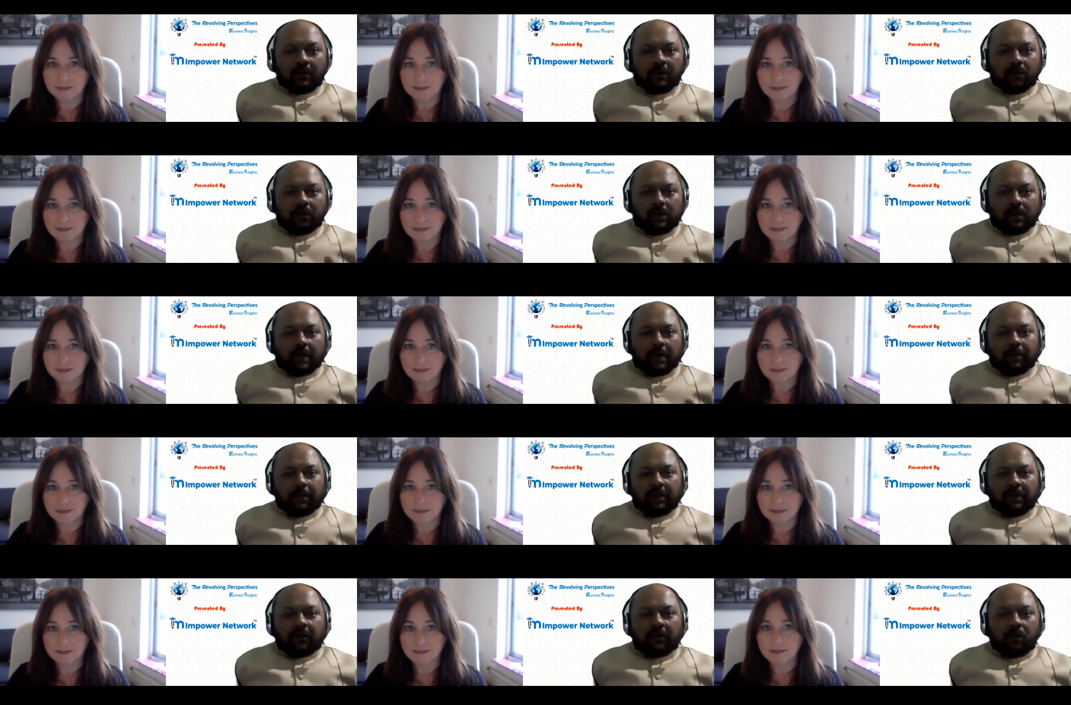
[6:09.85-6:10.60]
Speaker 1: So that
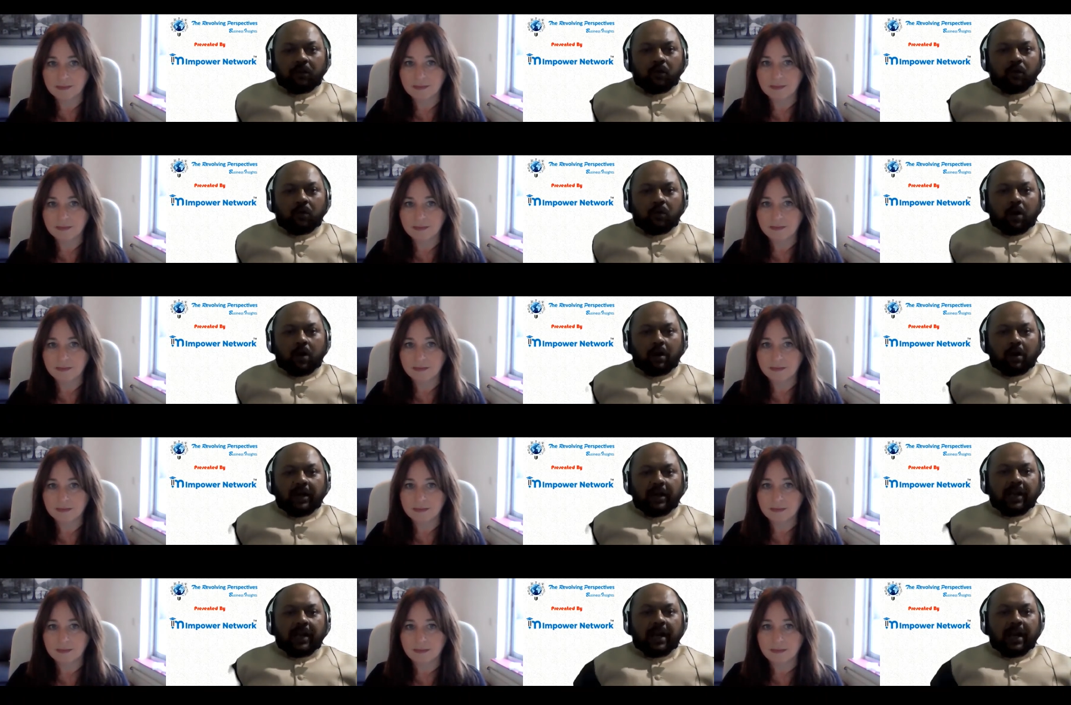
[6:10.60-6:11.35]
means you
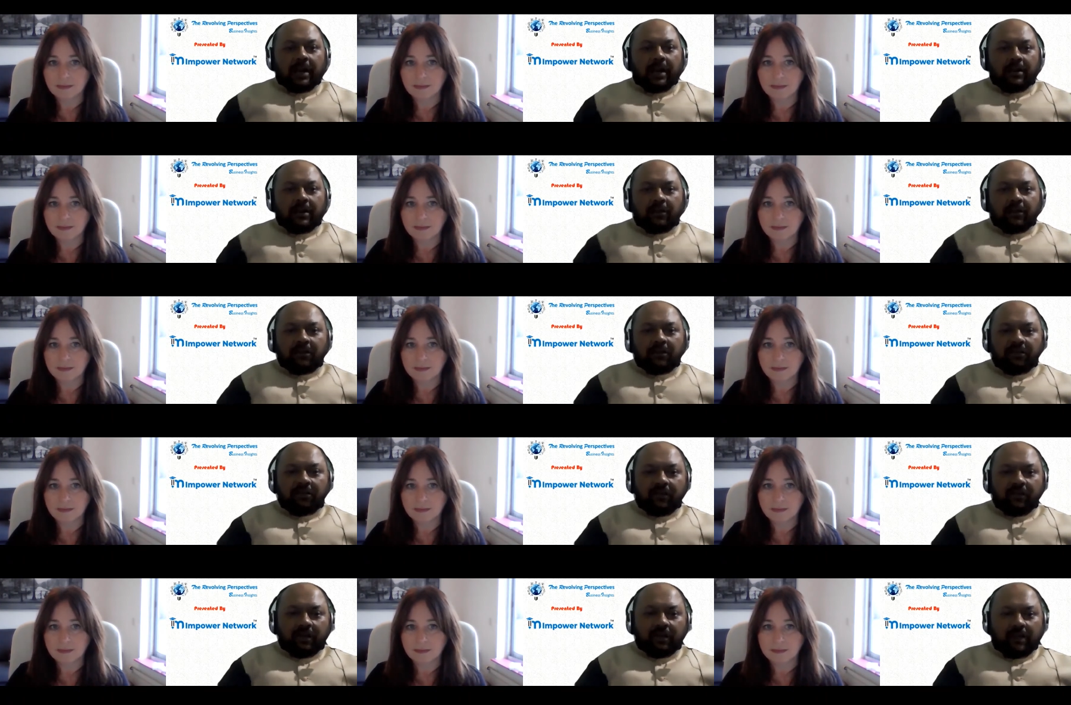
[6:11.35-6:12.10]
already had a
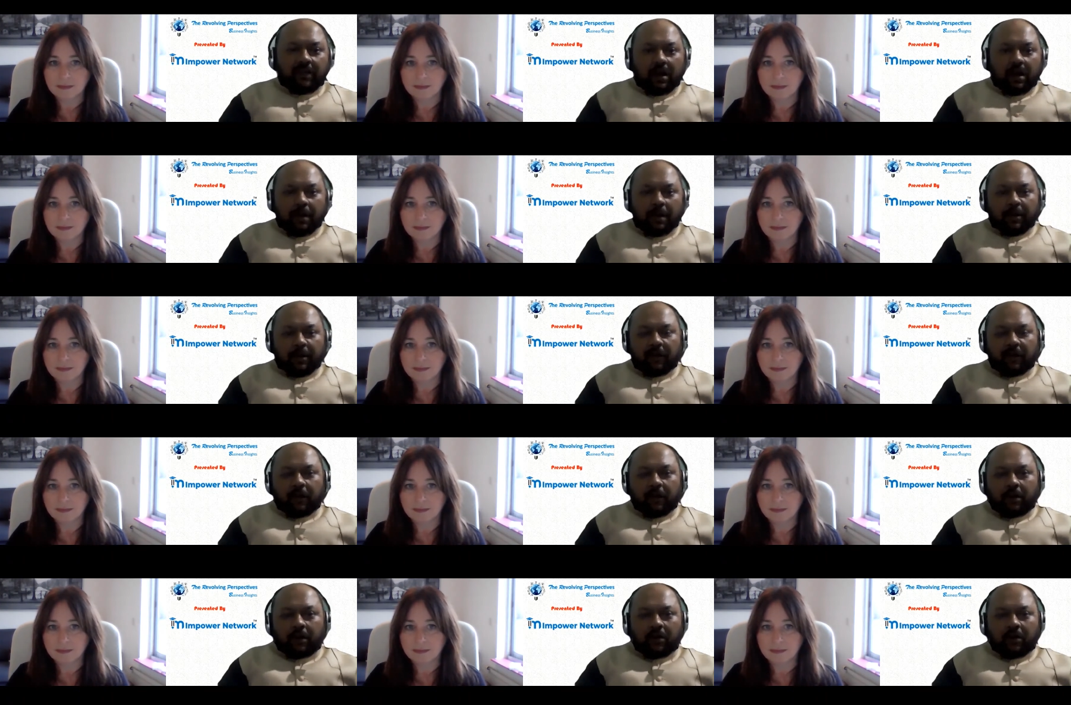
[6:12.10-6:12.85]
discussion with a couple of
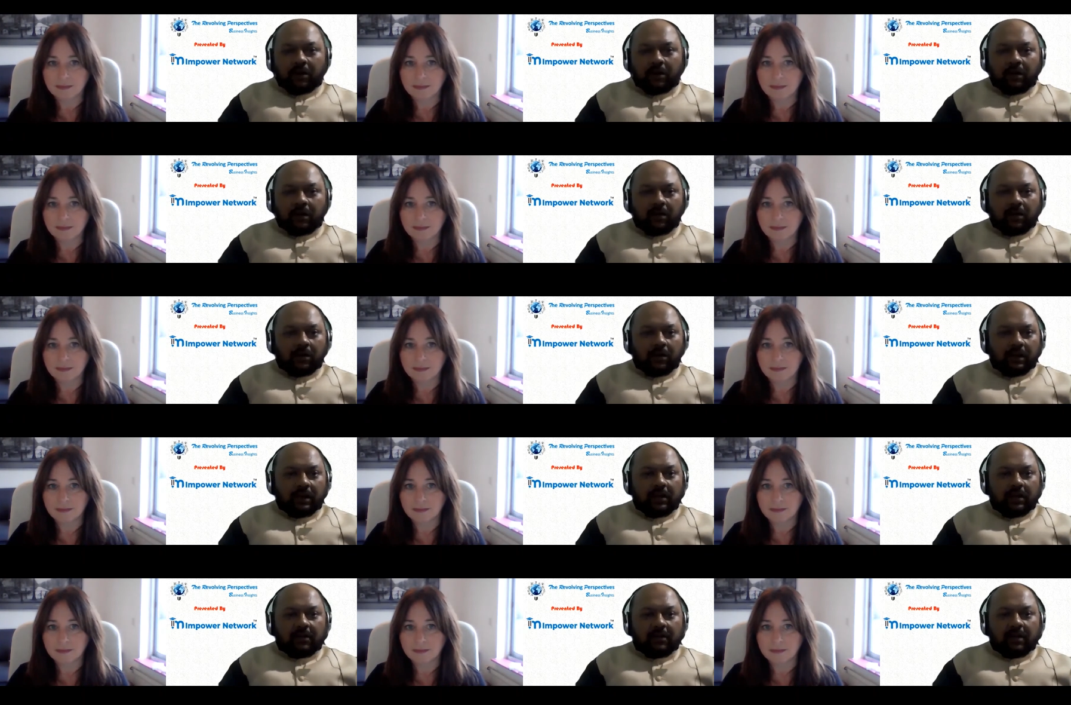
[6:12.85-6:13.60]
your hot-
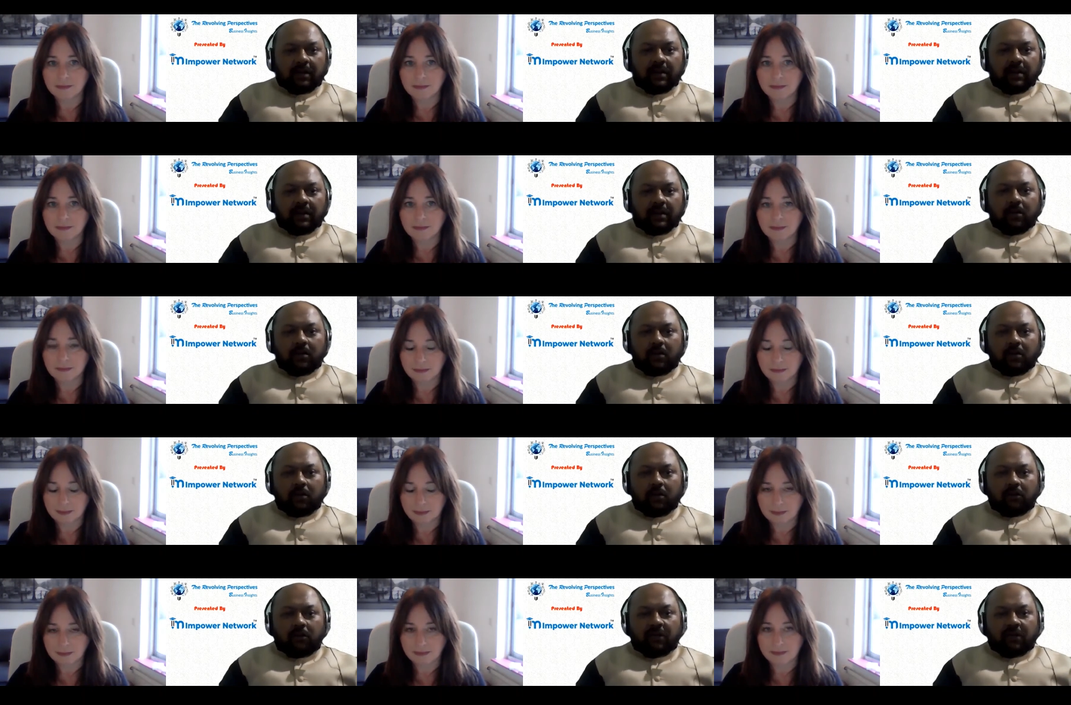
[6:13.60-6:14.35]
hotels, and then you know
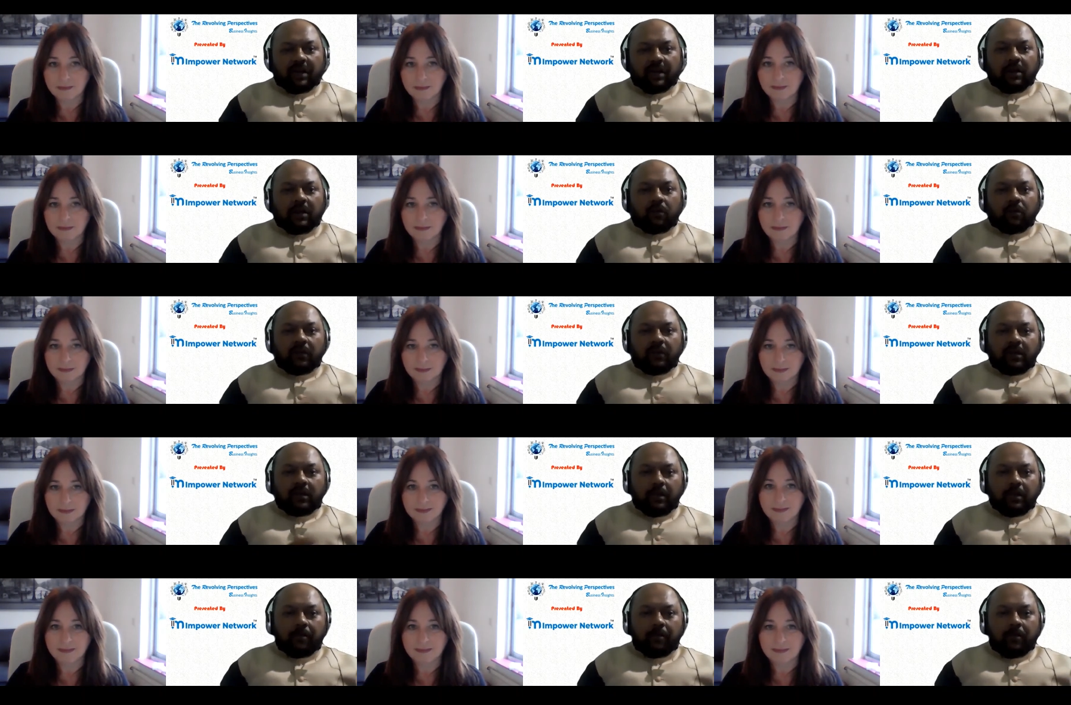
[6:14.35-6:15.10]
you checked out
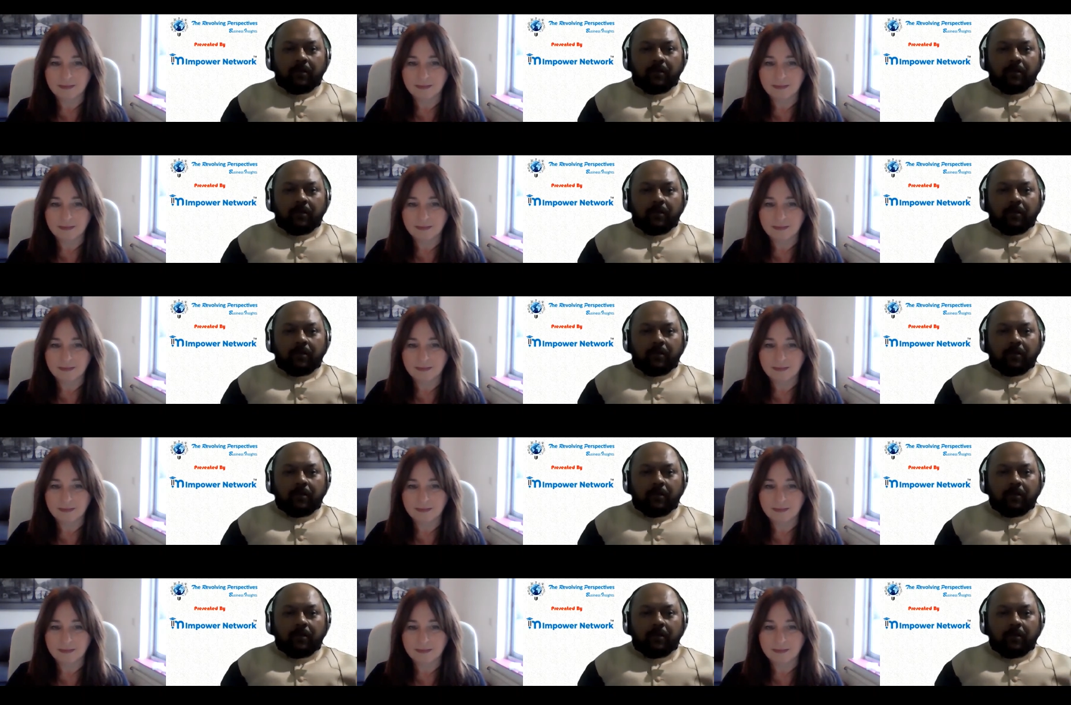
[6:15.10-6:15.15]
with them